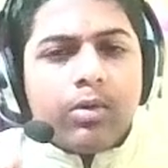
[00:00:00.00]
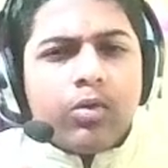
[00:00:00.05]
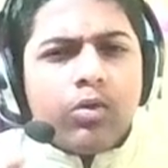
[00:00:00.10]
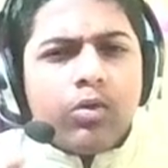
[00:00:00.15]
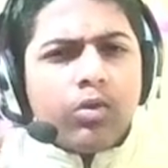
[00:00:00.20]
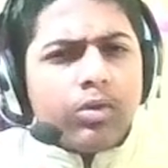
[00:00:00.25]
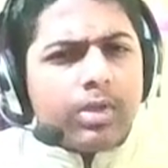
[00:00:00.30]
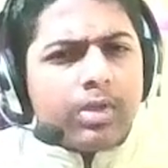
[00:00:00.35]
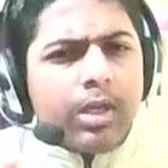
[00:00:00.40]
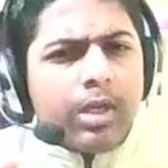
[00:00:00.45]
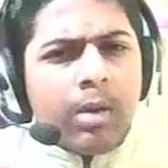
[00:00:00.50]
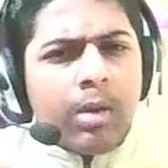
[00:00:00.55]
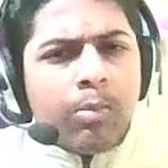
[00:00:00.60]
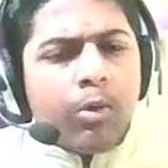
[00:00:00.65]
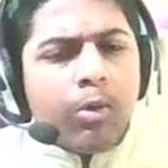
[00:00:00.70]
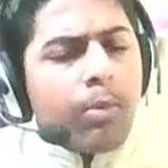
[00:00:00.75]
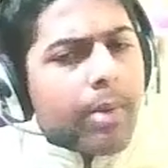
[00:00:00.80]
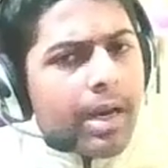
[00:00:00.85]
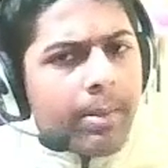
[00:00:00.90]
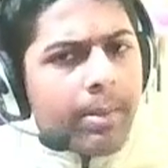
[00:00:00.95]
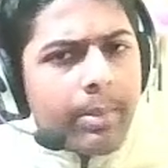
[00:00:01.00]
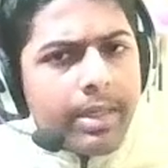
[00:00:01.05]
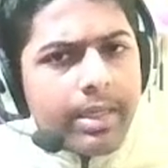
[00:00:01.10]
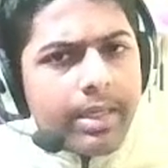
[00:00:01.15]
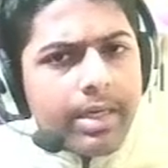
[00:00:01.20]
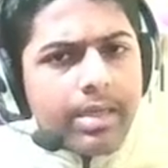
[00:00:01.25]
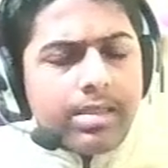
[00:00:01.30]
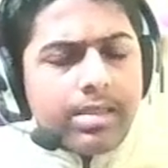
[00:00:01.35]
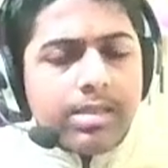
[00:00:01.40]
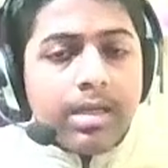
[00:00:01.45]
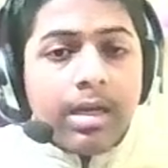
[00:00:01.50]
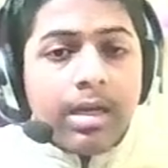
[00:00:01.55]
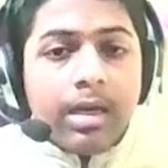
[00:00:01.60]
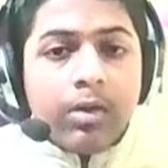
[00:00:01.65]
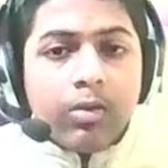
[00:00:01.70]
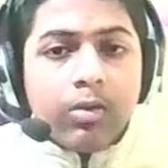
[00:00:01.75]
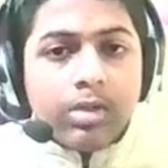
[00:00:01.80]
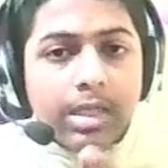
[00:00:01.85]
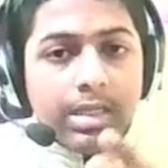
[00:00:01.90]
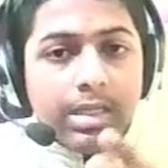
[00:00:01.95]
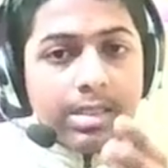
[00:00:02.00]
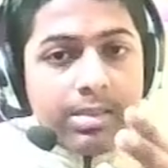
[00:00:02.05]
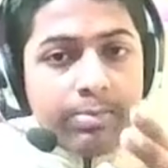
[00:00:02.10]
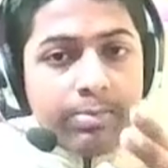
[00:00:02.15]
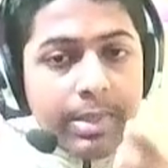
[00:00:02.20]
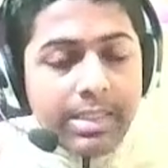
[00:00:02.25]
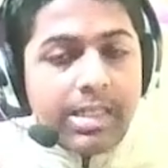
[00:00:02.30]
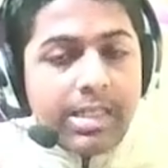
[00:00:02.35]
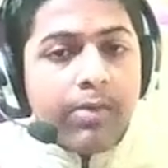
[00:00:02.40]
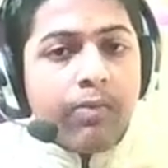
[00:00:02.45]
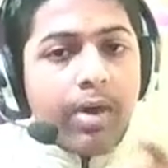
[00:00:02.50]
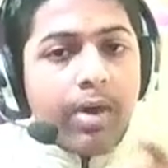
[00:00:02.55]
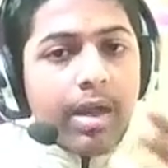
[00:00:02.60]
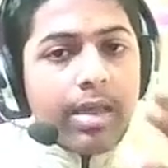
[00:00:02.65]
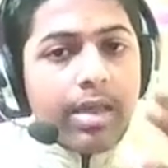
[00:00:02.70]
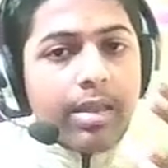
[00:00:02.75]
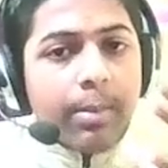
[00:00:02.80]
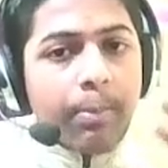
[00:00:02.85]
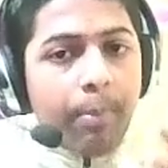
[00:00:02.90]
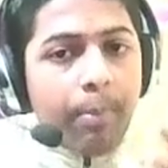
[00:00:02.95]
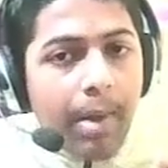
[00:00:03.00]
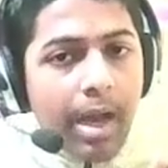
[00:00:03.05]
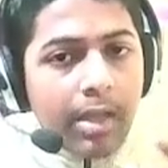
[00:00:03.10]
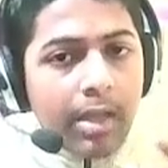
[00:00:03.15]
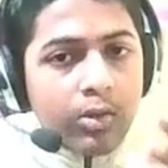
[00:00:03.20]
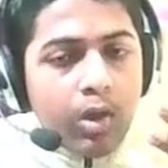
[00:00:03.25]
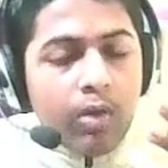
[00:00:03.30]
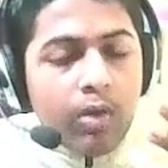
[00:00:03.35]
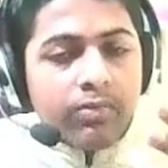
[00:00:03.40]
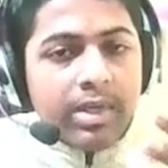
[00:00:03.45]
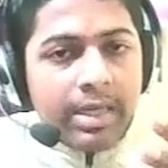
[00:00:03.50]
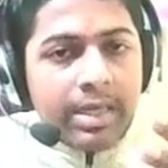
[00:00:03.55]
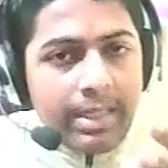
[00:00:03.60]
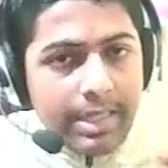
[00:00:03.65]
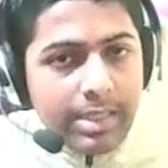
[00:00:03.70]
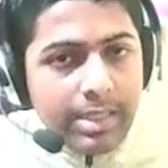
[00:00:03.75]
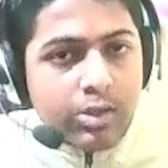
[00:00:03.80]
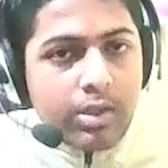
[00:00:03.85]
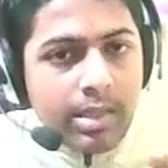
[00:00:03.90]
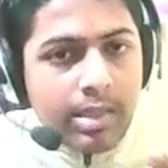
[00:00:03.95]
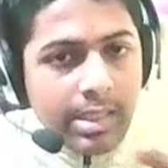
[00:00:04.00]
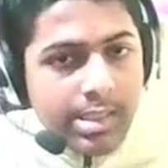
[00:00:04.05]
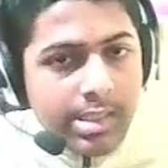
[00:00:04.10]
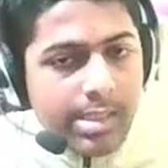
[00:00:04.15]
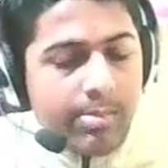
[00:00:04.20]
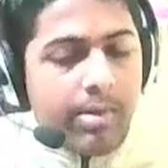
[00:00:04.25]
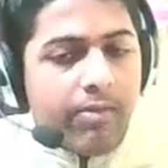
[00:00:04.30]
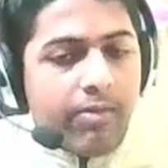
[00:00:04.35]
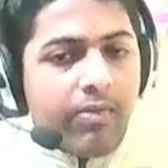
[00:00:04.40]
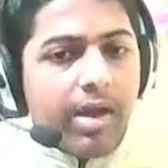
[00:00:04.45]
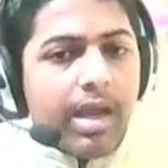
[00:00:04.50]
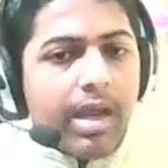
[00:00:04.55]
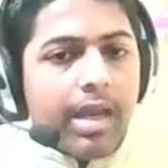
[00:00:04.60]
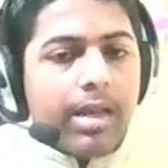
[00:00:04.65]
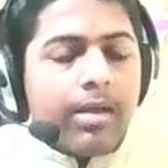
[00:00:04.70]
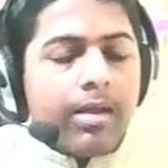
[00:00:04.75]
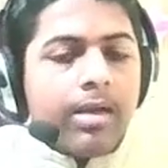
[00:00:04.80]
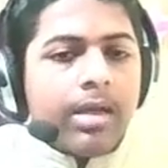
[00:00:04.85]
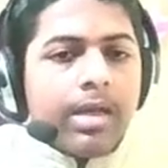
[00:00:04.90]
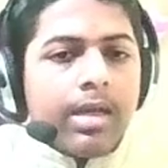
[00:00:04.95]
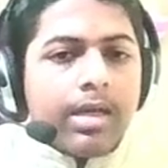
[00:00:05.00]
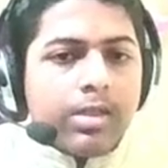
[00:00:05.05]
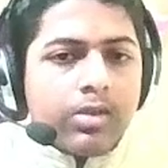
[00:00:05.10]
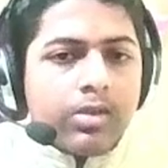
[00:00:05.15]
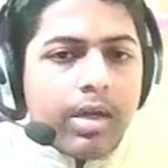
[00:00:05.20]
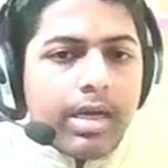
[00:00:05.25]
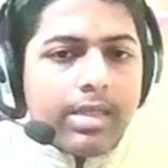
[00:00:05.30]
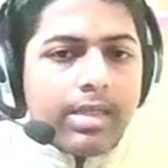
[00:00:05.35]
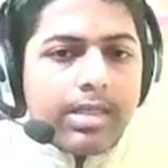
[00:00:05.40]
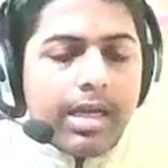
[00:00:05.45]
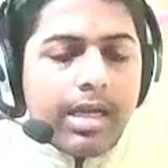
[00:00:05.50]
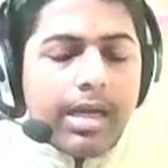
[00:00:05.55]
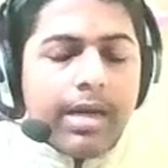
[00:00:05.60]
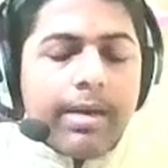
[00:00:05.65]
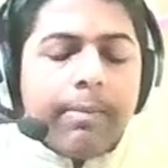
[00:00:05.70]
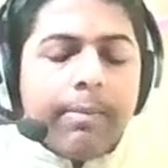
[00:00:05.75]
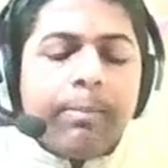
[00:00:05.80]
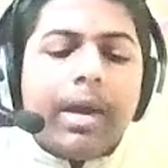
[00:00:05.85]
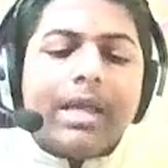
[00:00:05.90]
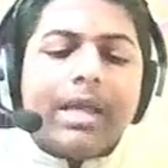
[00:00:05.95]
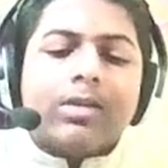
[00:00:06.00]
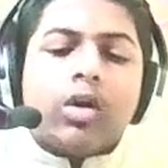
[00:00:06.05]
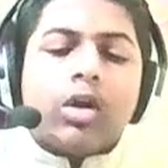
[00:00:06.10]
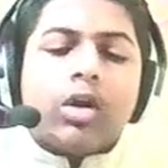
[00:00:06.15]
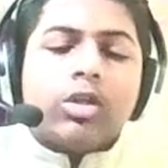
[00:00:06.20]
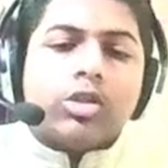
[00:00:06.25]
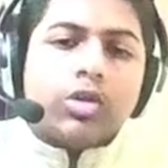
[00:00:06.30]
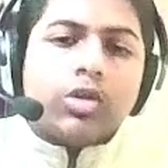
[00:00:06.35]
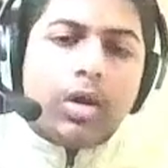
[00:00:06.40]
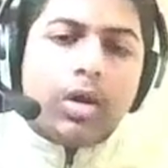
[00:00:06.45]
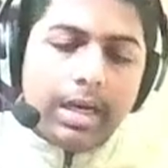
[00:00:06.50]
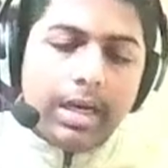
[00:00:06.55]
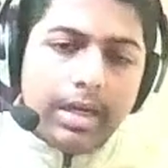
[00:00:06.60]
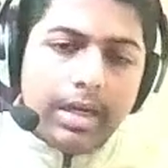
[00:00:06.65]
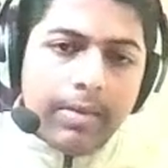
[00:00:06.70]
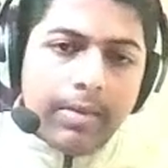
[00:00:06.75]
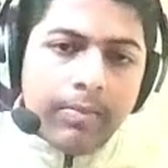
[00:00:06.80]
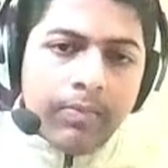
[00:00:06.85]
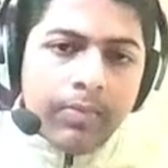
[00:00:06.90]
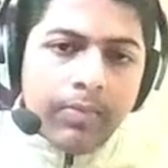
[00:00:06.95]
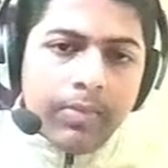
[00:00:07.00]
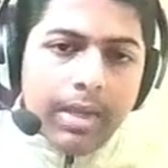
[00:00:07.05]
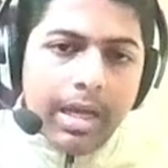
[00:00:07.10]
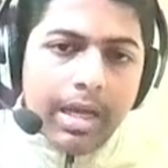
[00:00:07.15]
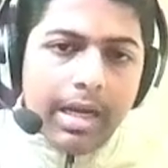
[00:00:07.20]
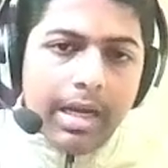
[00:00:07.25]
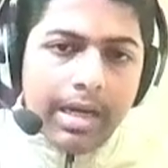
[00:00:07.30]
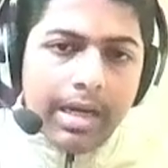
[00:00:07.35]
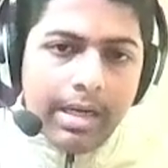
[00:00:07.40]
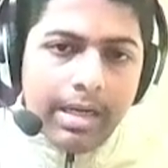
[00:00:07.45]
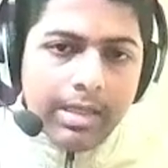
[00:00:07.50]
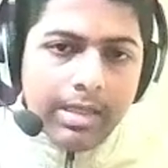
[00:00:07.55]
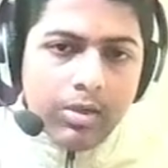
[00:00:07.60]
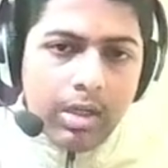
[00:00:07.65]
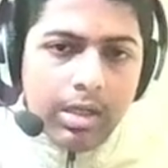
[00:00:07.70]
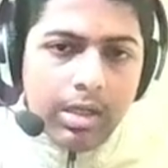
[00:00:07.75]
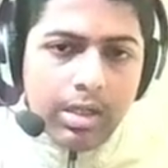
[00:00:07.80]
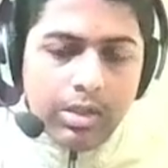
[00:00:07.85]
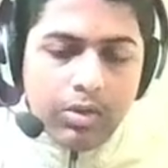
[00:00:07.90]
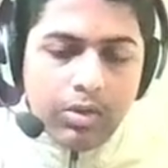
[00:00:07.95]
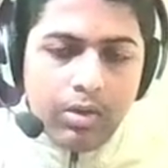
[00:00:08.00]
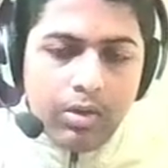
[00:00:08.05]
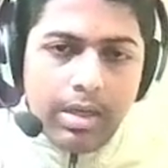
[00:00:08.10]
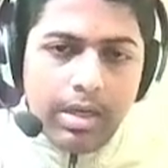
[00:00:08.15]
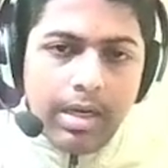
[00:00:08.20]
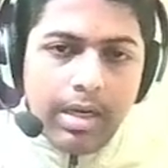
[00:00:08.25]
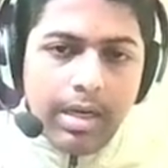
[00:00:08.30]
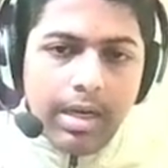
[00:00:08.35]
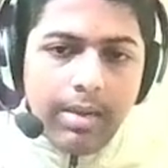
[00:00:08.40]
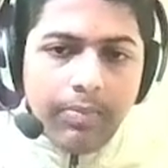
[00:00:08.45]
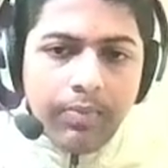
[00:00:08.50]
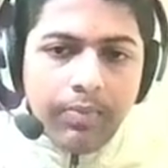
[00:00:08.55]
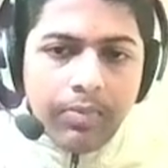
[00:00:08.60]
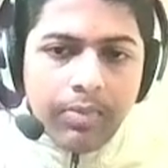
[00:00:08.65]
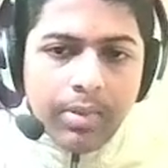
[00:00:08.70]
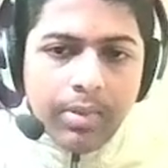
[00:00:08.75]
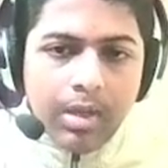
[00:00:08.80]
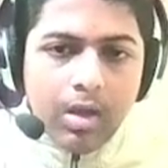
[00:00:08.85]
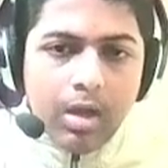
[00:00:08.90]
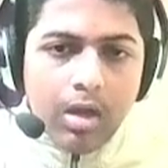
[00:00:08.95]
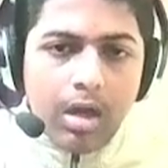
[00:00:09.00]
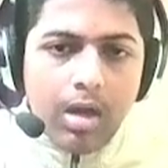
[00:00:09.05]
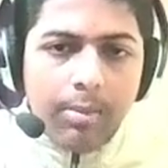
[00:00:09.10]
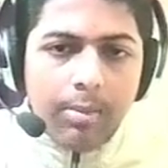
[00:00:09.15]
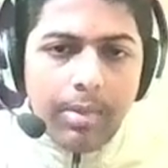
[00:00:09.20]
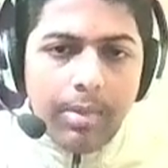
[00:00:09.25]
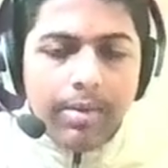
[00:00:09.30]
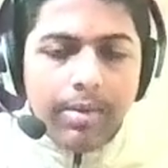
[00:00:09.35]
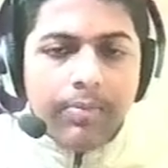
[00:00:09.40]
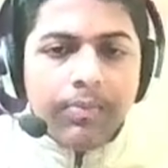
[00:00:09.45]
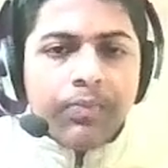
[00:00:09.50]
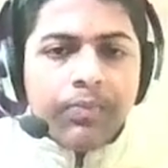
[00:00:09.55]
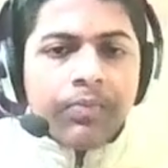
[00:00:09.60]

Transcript: to 3 or more parameters to just specify the path of the index.html file. So let's say here path dot join and underscore underscore din name, comma,